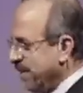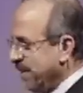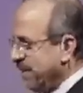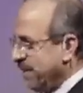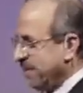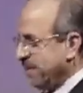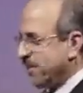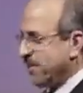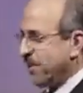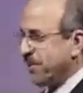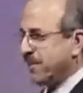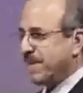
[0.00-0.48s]

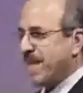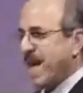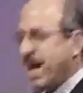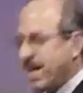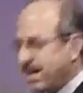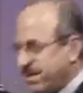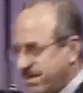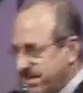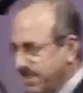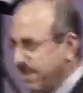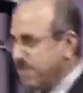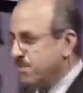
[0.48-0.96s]
So
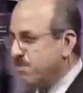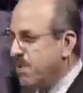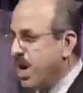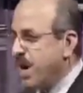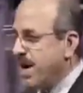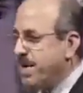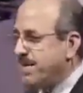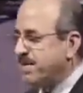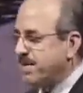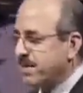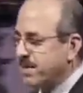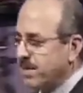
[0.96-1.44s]
that's the
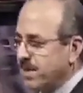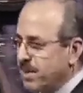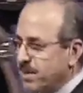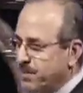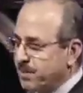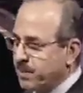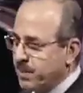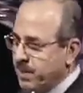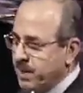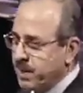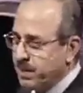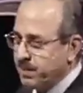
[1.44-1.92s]
mindset of
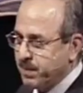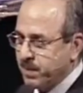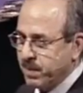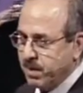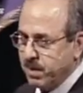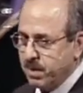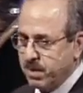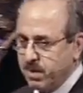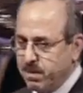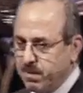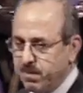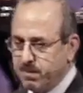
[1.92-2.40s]

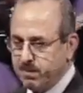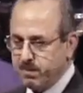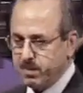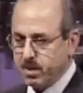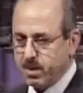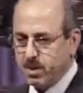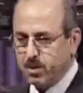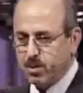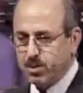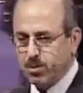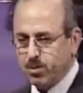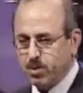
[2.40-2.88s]
people.
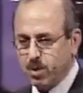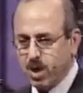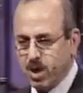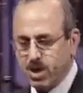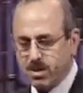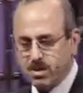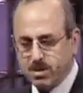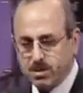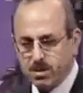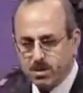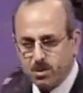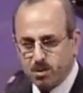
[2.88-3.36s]
You're
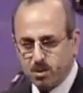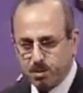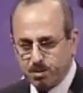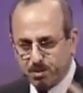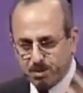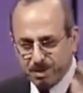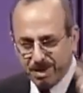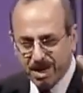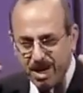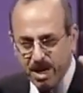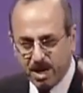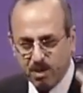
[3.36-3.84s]

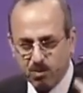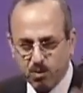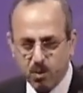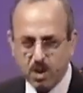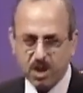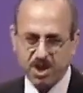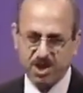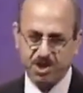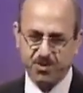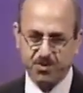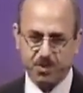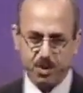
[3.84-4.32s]

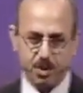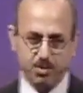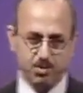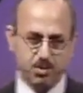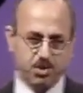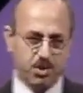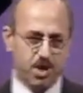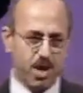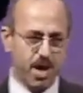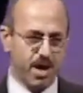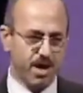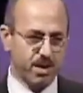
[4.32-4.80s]
brainwashed from
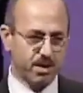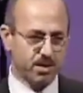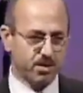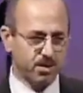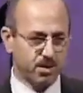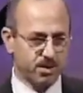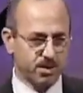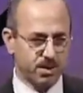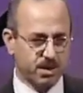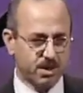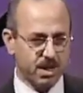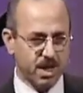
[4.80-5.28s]

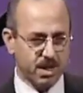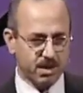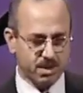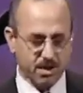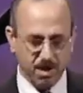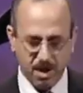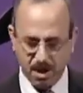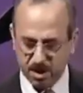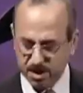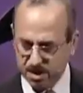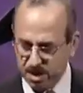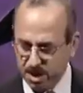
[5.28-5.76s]
childhood that they
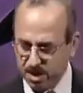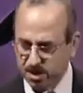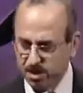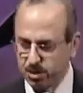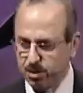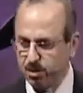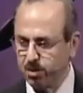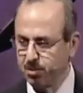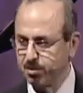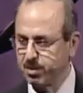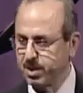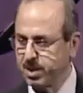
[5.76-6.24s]
are not
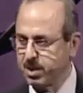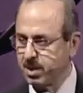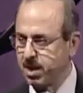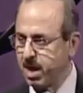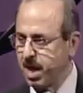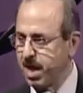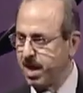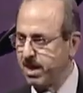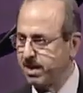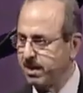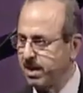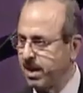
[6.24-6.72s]

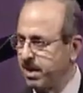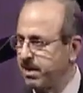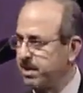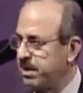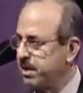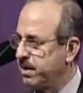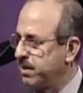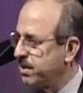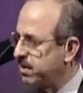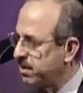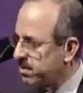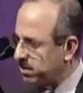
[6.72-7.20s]
humankind and
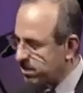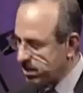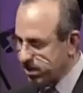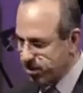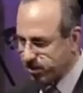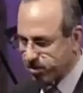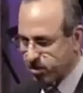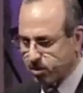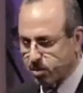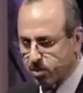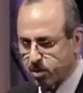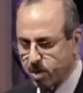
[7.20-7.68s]
they deserve
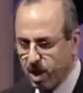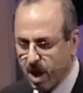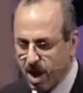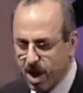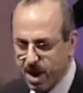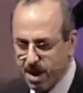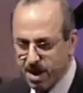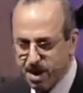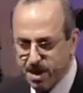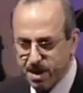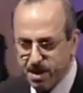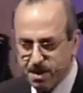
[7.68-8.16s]
to
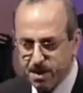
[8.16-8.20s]
die,